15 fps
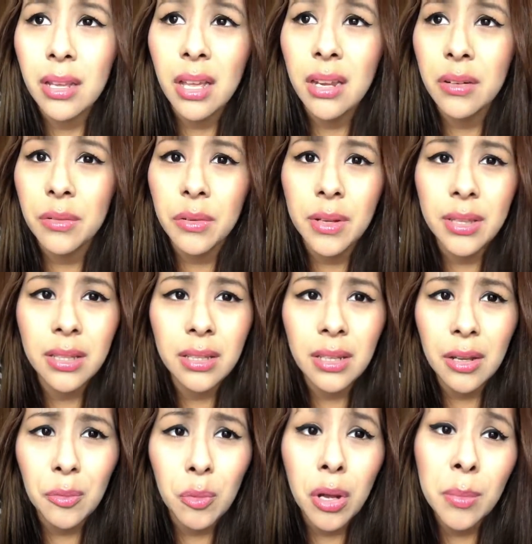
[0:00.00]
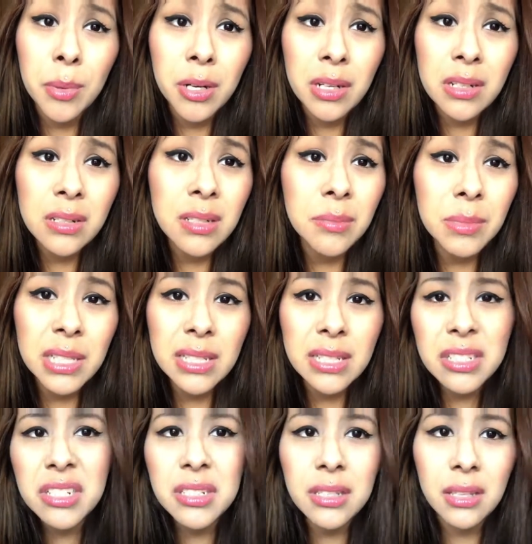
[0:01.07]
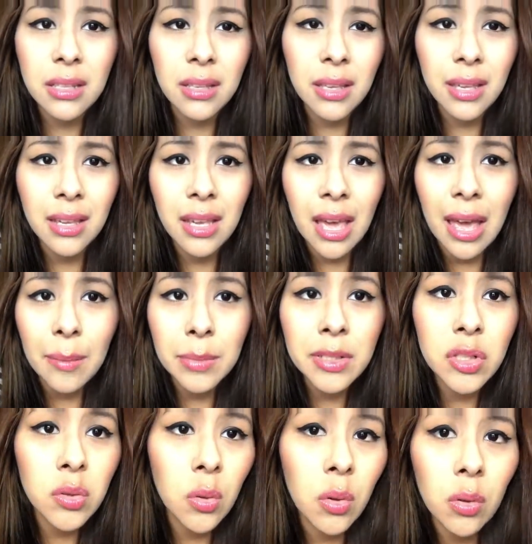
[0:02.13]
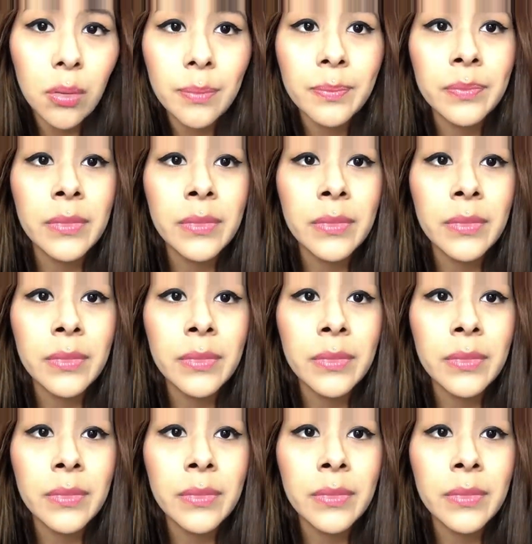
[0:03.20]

I don't know, I think like Walmart or something. It's just a camisole.